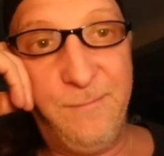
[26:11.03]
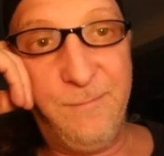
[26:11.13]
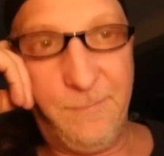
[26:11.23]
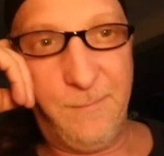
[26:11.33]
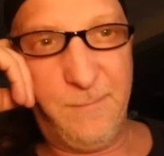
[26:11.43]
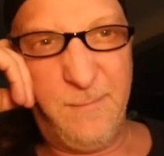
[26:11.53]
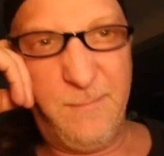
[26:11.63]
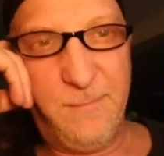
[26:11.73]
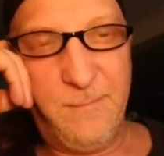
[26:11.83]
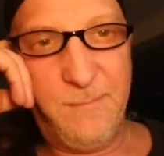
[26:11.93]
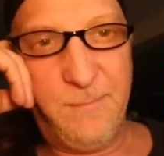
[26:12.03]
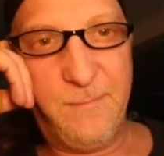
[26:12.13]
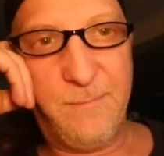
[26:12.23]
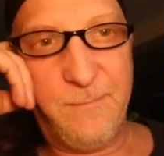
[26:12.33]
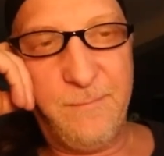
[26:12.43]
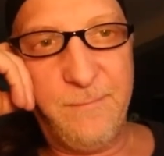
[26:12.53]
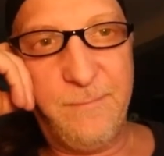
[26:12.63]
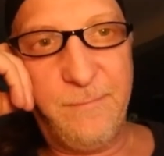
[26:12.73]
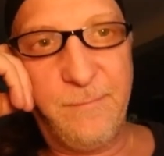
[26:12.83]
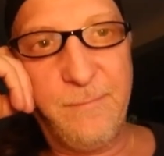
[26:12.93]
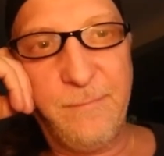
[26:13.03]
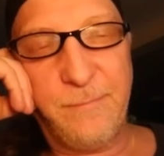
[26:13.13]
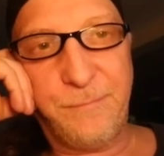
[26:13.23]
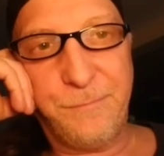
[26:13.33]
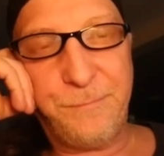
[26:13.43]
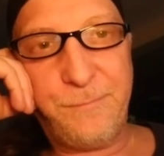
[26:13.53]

(silence)